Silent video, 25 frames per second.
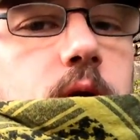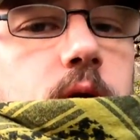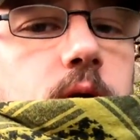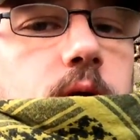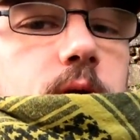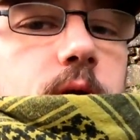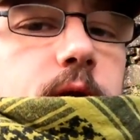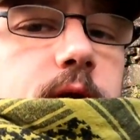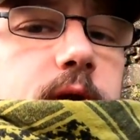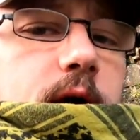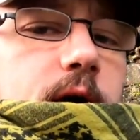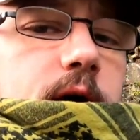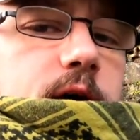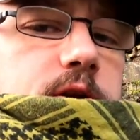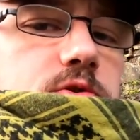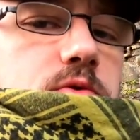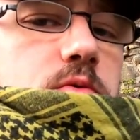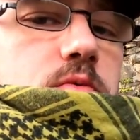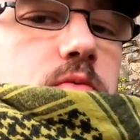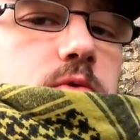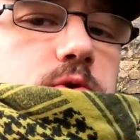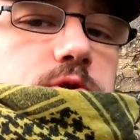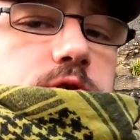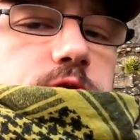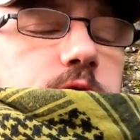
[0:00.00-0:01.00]
the castle
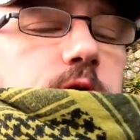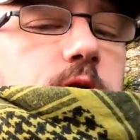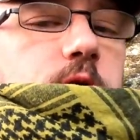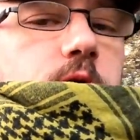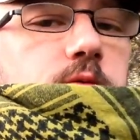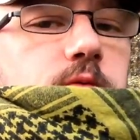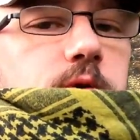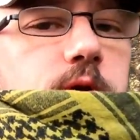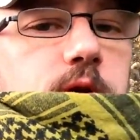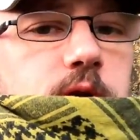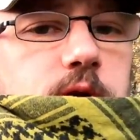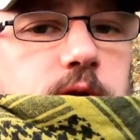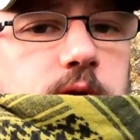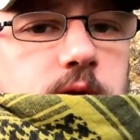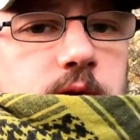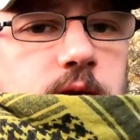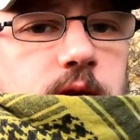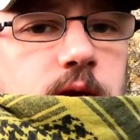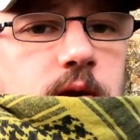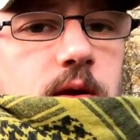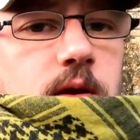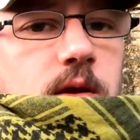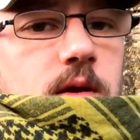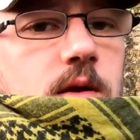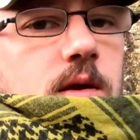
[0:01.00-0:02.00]
was surrounded
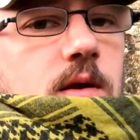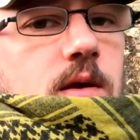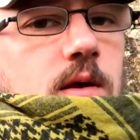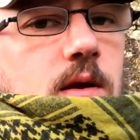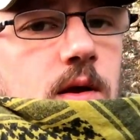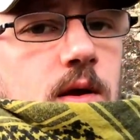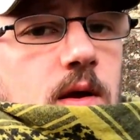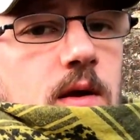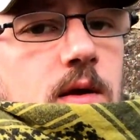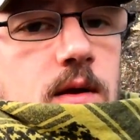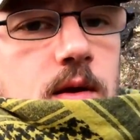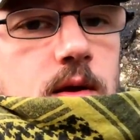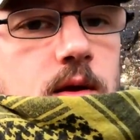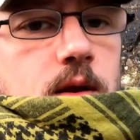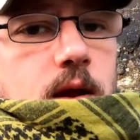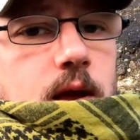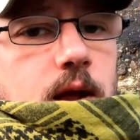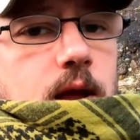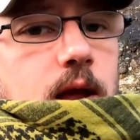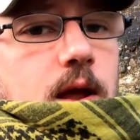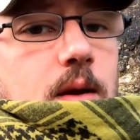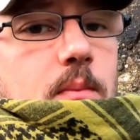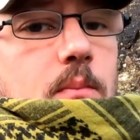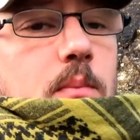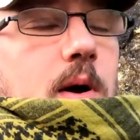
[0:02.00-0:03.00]

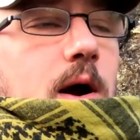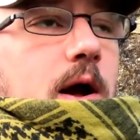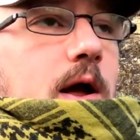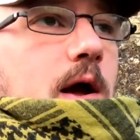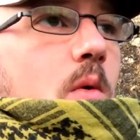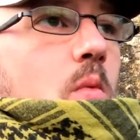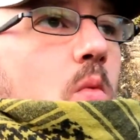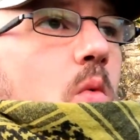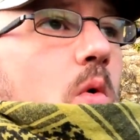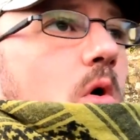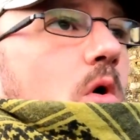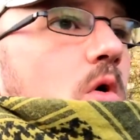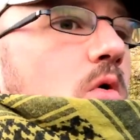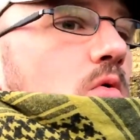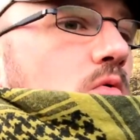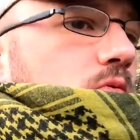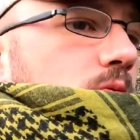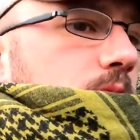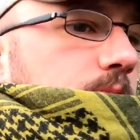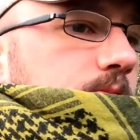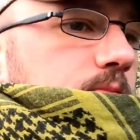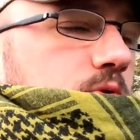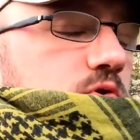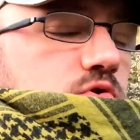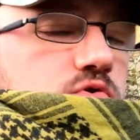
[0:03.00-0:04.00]
by a wall,
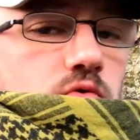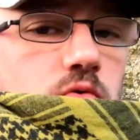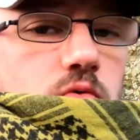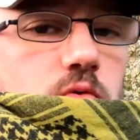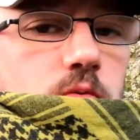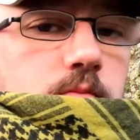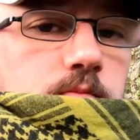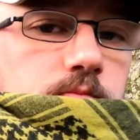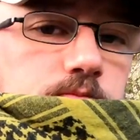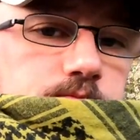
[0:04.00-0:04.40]
so